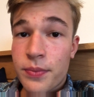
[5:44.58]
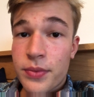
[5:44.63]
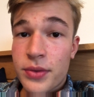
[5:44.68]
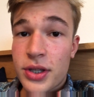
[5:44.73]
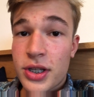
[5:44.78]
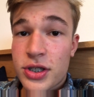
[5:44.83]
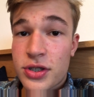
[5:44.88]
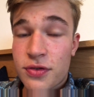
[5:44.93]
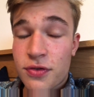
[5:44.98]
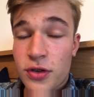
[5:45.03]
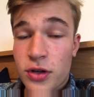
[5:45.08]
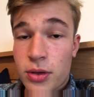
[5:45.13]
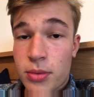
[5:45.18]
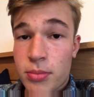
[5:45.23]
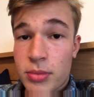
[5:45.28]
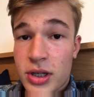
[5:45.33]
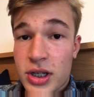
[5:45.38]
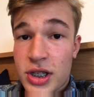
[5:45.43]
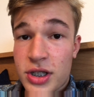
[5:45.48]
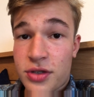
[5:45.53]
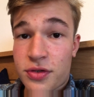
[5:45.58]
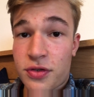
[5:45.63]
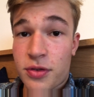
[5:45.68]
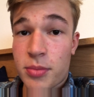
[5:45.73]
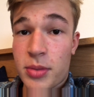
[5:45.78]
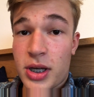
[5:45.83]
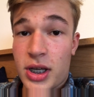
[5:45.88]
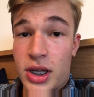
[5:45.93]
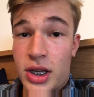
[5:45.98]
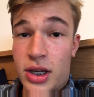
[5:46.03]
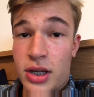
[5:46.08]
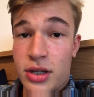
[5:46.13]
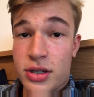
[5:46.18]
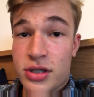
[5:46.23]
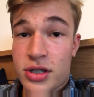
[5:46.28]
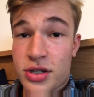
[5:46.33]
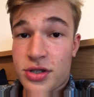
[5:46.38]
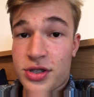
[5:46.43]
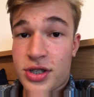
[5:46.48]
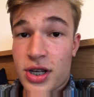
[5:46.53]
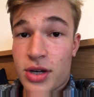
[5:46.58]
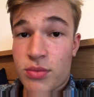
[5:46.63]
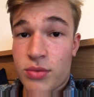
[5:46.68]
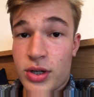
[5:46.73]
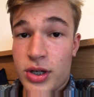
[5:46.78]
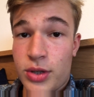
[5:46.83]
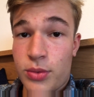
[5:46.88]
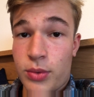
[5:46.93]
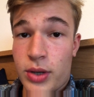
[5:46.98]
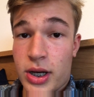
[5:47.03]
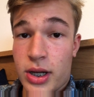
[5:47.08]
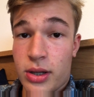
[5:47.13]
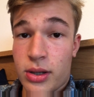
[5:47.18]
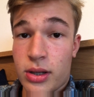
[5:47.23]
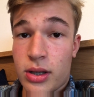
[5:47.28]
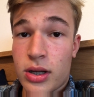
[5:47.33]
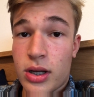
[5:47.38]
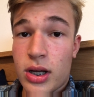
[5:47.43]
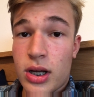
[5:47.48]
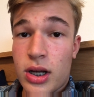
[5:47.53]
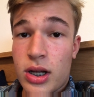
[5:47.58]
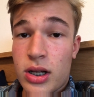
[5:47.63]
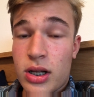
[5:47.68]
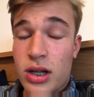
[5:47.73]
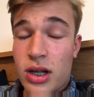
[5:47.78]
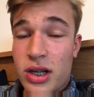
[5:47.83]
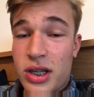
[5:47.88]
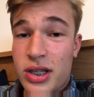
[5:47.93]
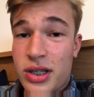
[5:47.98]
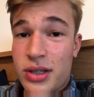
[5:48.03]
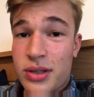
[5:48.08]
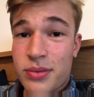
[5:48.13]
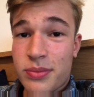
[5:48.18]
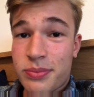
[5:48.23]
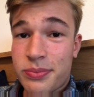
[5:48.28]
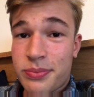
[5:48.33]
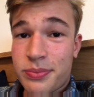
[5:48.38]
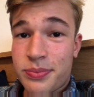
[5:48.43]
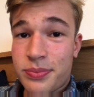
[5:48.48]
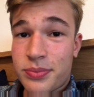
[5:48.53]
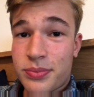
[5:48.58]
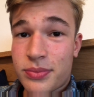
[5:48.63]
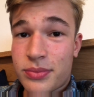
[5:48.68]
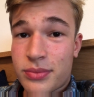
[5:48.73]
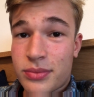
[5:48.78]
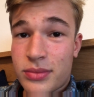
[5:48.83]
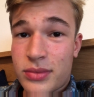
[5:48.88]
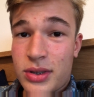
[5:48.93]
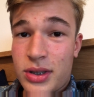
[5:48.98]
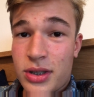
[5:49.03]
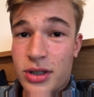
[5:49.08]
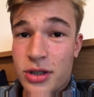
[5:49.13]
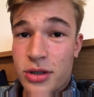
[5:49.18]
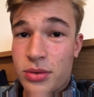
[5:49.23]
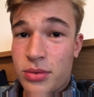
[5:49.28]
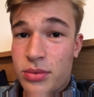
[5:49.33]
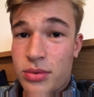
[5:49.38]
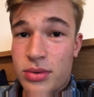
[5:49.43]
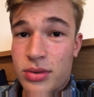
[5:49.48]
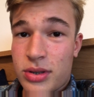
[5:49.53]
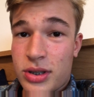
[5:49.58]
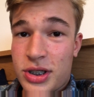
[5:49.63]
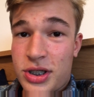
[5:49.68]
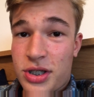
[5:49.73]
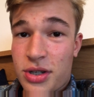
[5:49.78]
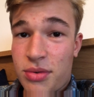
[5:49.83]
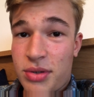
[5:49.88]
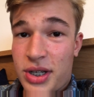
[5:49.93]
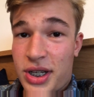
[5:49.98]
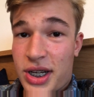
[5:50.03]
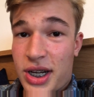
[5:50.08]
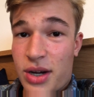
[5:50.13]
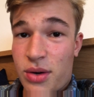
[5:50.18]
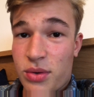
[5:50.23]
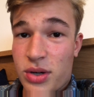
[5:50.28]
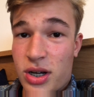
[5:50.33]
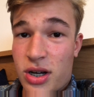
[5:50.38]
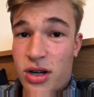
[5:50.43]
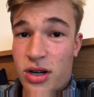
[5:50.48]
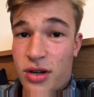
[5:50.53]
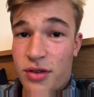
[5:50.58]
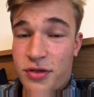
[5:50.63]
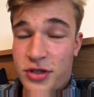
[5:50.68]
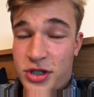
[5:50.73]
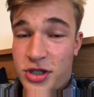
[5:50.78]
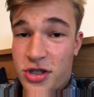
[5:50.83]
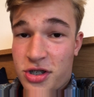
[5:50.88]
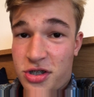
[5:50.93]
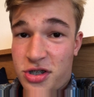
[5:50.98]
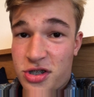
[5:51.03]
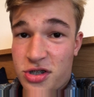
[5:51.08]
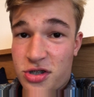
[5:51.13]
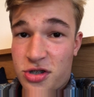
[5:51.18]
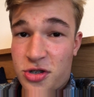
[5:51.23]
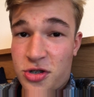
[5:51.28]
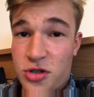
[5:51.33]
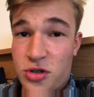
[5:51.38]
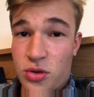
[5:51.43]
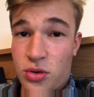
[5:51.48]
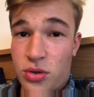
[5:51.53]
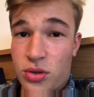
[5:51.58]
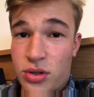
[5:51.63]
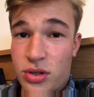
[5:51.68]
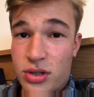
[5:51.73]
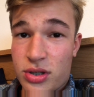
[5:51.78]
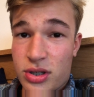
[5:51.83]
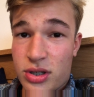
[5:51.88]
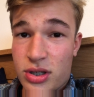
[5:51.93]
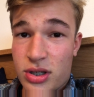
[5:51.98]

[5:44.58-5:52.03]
this film, at least for me, does that really well. Like, it's only an hour and a half. It's nice and short.